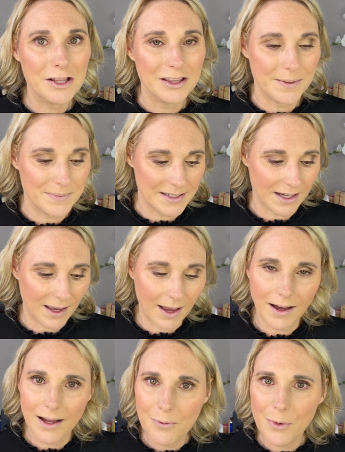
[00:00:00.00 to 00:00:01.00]
lipstick,
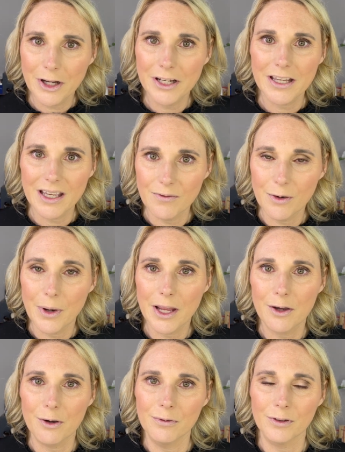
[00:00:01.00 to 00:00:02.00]
I won a giveaway
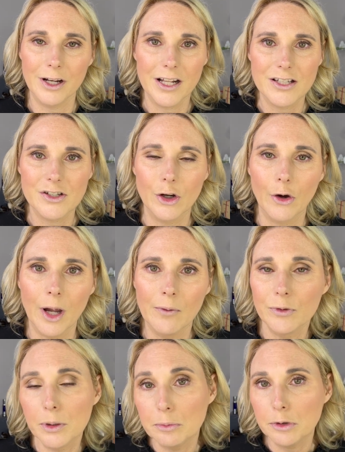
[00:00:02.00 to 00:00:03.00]
over on Instagram
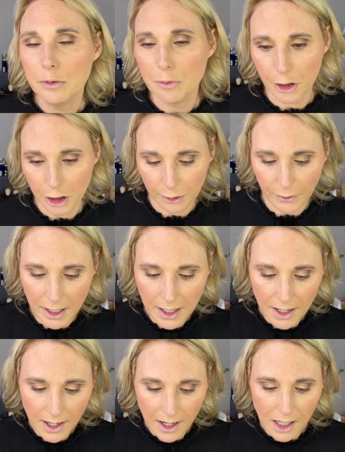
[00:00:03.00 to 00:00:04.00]
from Bluemercury,
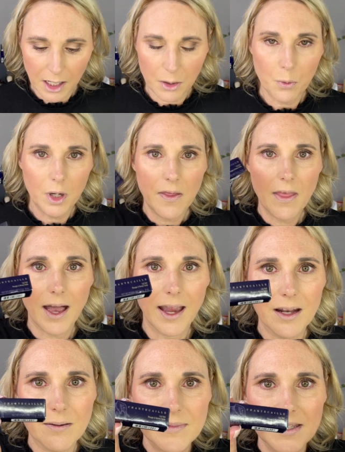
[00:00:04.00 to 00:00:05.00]
and one of the
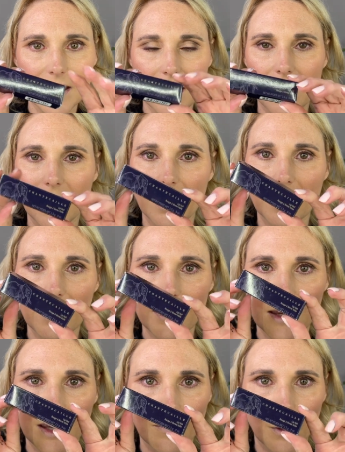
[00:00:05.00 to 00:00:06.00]
items in the
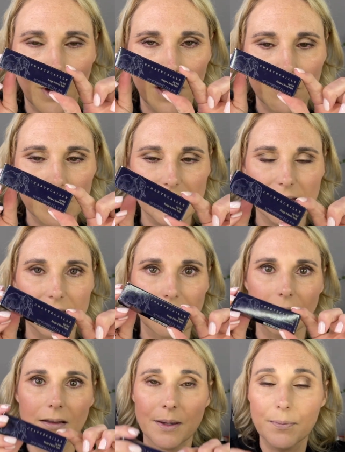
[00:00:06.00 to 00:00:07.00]
giveaway was this
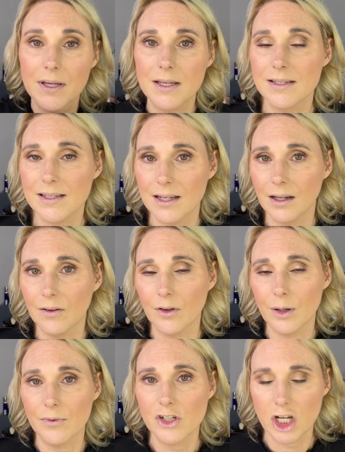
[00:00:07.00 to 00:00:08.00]
lipstick
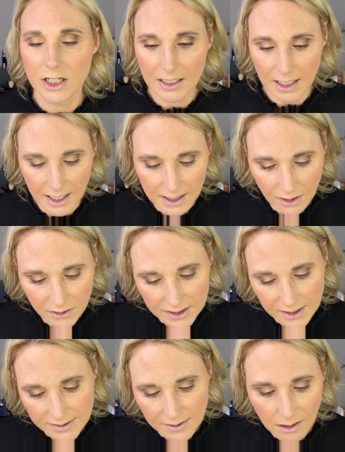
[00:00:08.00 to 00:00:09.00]
from Chantecaille. Now, this
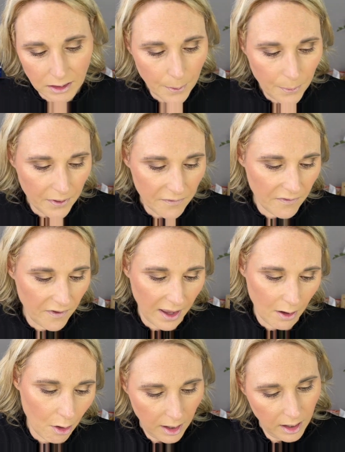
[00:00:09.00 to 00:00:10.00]
is the Lip
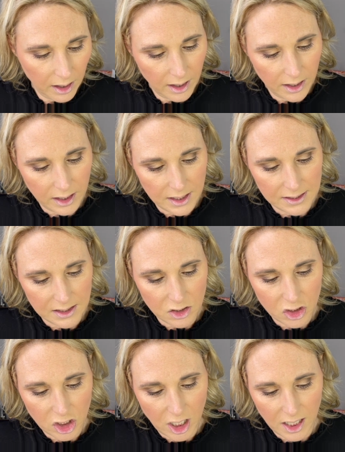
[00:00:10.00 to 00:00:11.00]
Veil, and it's in
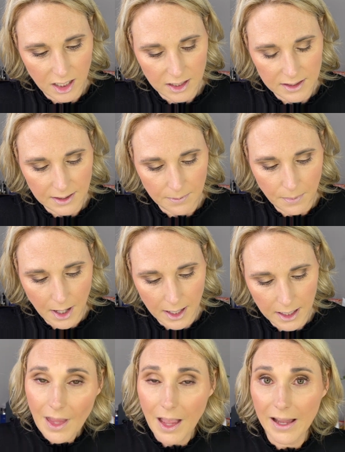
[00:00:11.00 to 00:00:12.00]
shade
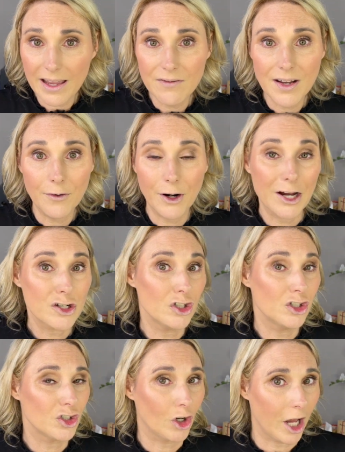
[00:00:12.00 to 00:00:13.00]
Timbadi. I have never actually
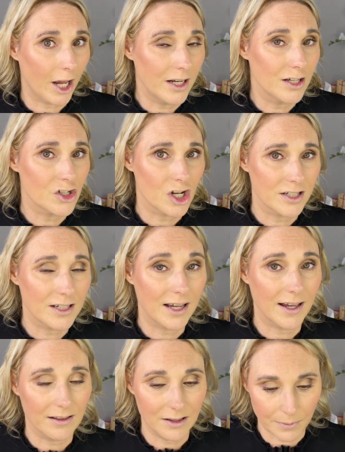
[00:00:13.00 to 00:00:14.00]
tried a
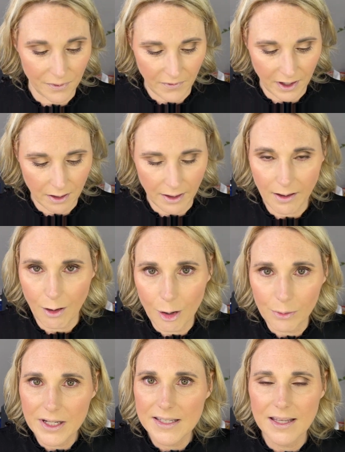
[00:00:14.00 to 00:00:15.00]
Chantecaille lip veil. I
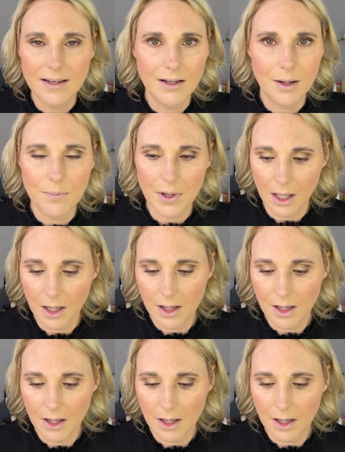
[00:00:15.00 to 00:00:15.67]
always end up